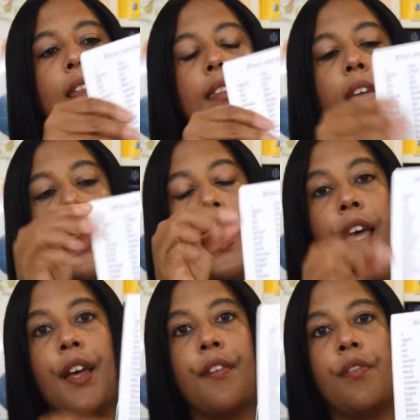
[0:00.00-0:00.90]
They
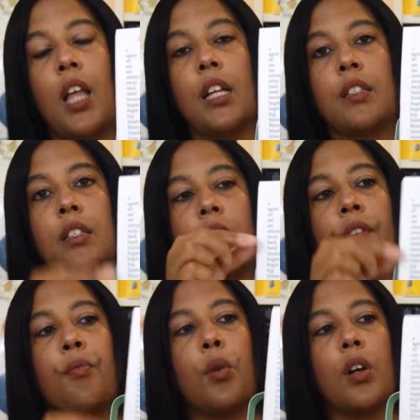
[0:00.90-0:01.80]
have lots
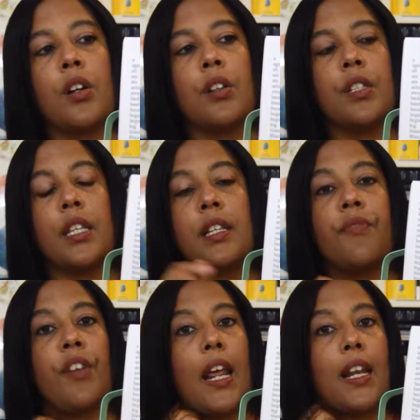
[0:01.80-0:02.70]
of words. It's
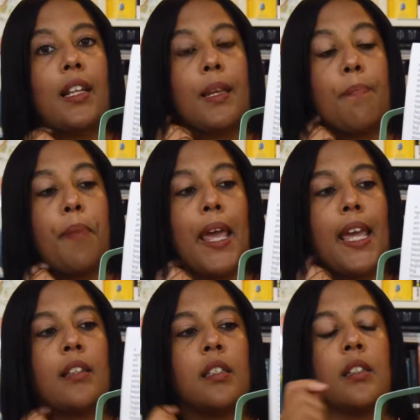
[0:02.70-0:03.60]
phonetically
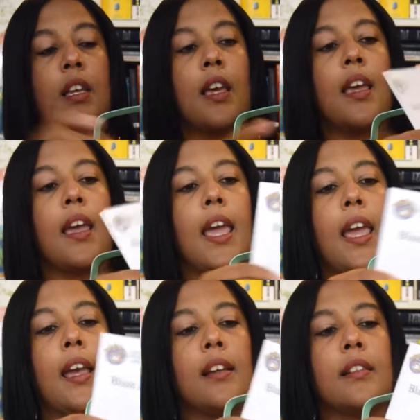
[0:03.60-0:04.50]
based,
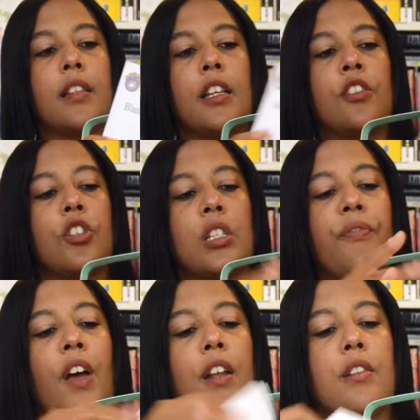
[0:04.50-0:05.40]
and it's
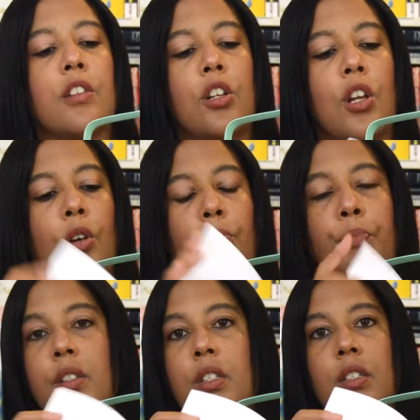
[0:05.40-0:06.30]
just fun, you know,
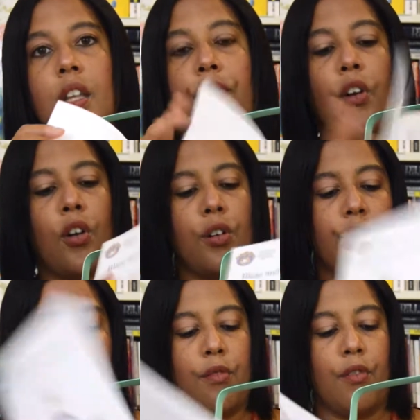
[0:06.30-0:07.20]
books and stuff for her to
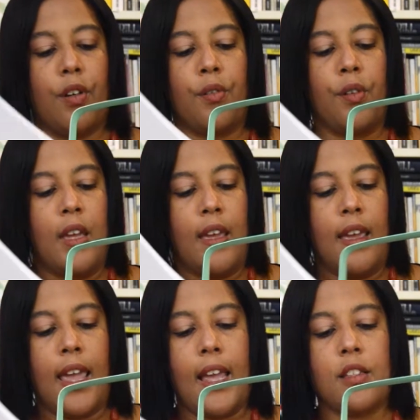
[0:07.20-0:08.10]
read through.
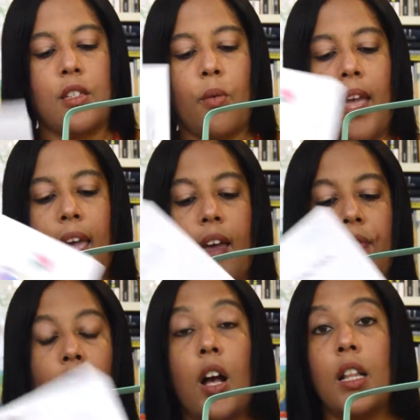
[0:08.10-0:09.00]
And so I
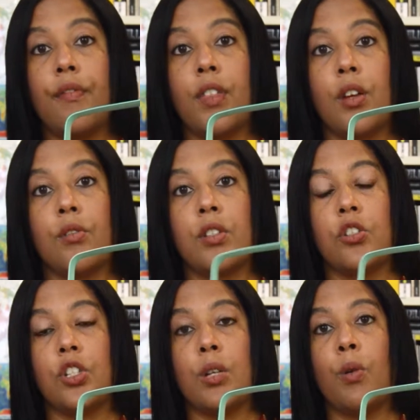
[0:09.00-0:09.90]
have all of those,
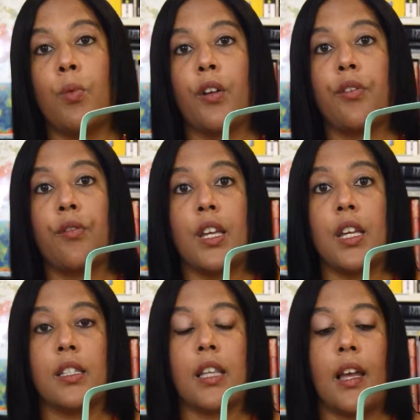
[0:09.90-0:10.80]
and she will work through
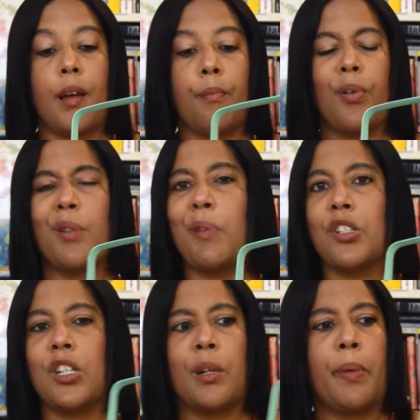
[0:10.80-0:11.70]
these pretty
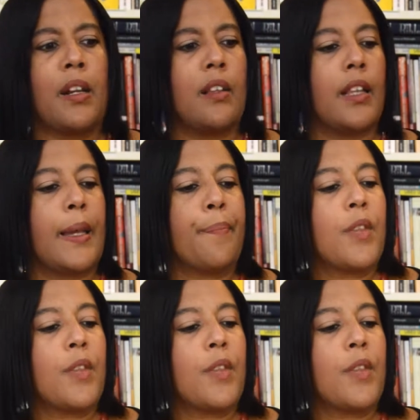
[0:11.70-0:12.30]
much independently.